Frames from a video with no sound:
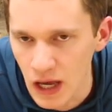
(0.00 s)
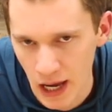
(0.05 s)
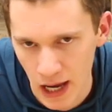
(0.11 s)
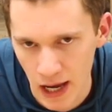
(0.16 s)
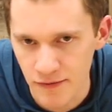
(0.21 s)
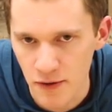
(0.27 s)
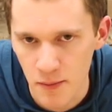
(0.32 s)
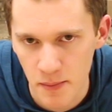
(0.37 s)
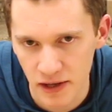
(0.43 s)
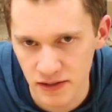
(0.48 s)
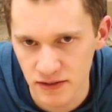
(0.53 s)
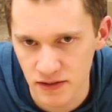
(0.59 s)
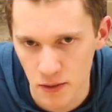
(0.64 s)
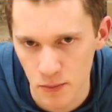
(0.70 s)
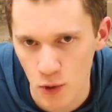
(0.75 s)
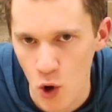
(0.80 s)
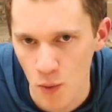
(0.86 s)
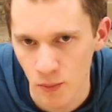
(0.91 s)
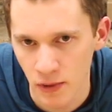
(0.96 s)
I have a messed
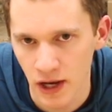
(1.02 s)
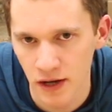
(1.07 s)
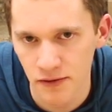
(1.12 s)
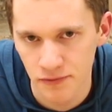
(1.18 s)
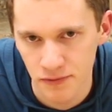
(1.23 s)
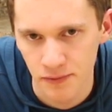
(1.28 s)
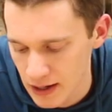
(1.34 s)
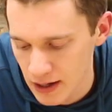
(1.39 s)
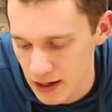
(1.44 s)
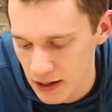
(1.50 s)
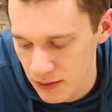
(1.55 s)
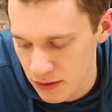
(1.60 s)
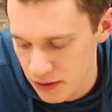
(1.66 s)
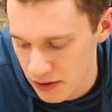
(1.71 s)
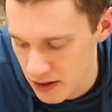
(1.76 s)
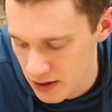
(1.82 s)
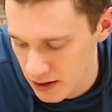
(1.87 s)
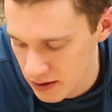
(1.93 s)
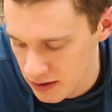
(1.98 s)
up home life. I
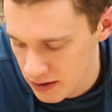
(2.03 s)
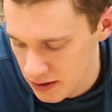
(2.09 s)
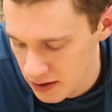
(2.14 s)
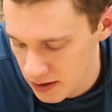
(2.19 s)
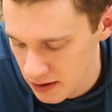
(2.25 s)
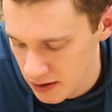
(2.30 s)
think